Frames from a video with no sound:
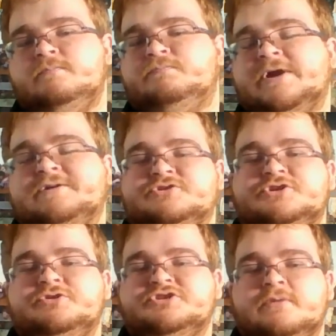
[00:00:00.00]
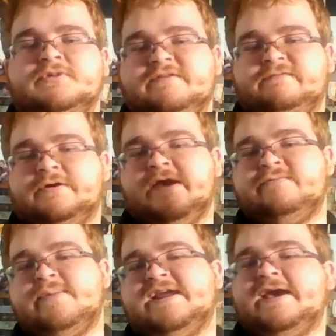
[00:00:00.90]
Prequels do something different,
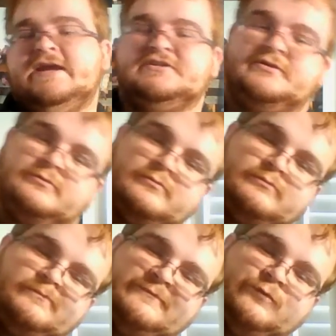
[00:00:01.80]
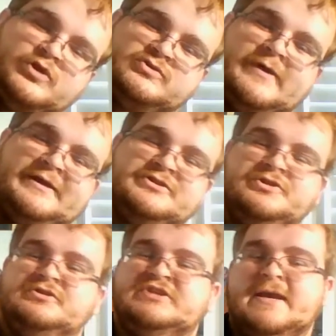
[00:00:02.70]
everybody hates it. Force Awakens
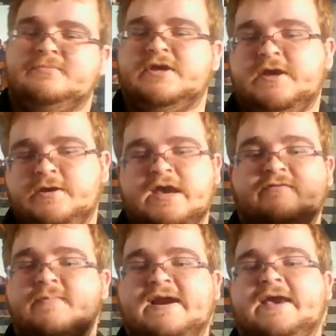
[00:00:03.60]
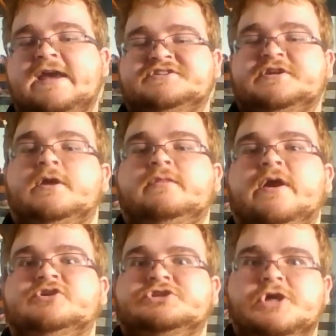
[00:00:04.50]
do the same thing, everybody hates it.
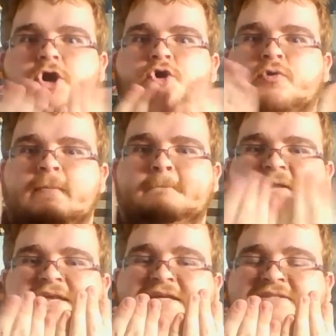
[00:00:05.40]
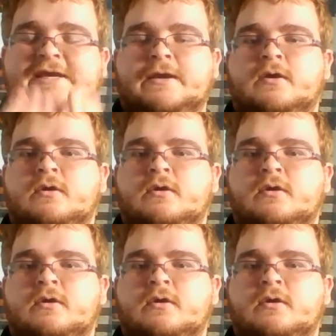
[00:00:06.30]
There's no pleasing.